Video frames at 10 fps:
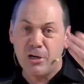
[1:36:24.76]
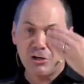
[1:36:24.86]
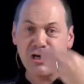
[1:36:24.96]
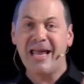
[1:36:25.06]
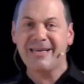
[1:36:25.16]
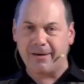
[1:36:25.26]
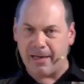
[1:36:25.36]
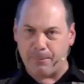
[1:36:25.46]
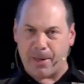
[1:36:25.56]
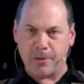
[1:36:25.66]

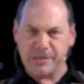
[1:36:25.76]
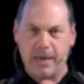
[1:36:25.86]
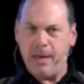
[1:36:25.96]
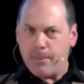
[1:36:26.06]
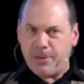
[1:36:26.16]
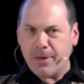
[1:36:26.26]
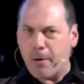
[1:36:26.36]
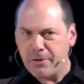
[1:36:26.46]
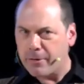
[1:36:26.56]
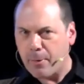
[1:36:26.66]
Jedi about it, but
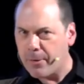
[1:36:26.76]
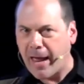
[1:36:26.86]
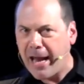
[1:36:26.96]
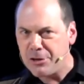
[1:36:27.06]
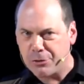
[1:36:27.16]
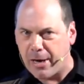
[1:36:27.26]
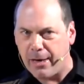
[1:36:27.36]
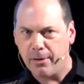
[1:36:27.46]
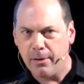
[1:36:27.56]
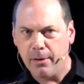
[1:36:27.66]
don't do it with
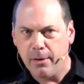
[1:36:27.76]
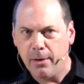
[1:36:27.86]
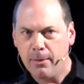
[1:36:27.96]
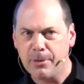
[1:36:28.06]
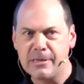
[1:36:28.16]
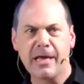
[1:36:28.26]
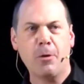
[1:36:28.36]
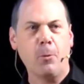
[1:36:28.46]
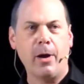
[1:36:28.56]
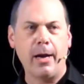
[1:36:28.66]
hatred, because
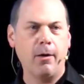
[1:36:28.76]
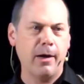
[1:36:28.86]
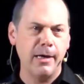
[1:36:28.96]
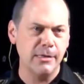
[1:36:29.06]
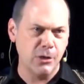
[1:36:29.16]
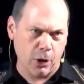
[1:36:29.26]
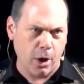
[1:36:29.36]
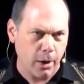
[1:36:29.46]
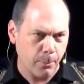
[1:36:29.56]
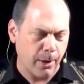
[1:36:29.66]
that way lies the
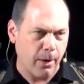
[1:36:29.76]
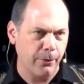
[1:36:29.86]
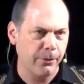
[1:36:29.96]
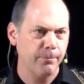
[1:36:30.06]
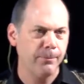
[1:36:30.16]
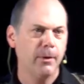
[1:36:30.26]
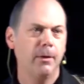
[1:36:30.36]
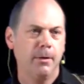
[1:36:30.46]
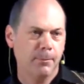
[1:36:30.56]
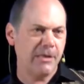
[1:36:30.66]
dark path.
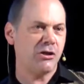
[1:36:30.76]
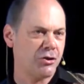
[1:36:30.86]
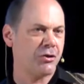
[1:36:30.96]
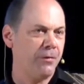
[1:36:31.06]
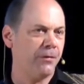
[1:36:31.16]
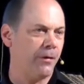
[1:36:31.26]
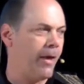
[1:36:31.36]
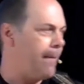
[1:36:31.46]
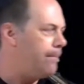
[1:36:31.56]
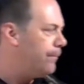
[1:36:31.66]
But there's a truth to
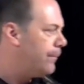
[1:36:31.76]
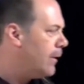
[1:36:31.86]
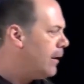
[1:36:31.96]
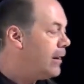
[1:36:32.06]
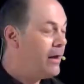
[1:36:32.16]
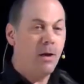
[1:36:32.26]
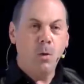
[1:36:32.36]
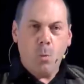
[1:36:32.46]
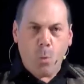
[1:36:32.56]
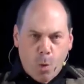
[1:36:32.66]
that.
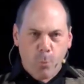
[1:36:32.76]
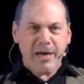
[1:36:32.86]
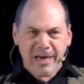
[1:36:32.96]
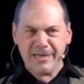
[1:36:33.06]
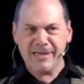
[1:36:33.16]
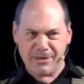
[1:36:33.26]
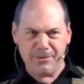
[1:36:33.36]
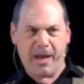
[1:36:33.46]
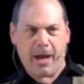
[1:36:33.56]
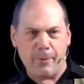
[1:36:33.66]
What we need to do
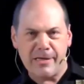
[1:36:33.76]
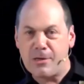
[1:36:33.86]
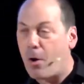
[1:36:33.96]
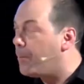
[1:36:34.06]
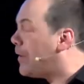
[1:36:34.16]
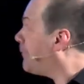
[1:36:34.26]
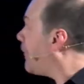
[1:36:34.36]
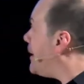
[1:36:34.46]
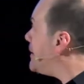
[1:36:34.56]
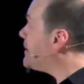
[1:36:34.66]
now is not be
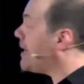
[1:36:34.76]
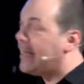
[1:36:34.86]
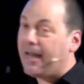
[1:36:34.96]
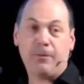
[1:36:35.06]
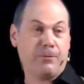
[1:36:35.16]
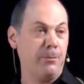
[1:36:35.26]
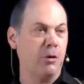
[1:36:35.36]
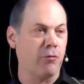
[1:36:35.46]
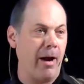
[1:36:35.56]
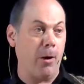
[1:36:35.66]
afraid to stand out from the
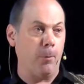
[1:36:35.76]
crowd.